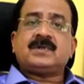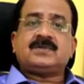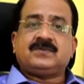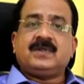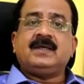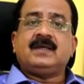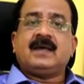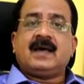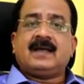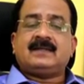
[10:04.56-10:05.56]
such
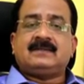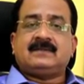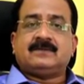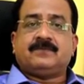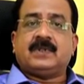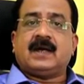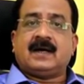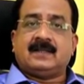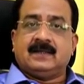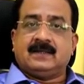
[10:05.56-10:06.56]
thing as for the
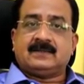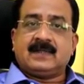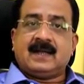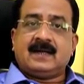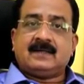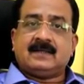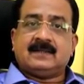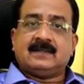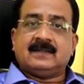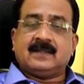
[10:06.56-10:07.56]
others that
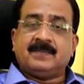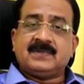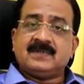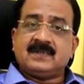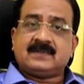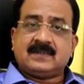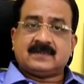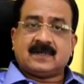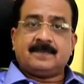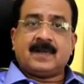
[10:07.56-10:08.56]
the business
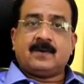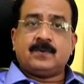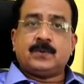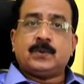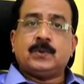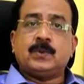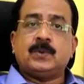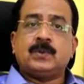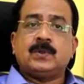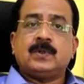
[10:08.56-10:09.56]
has come down to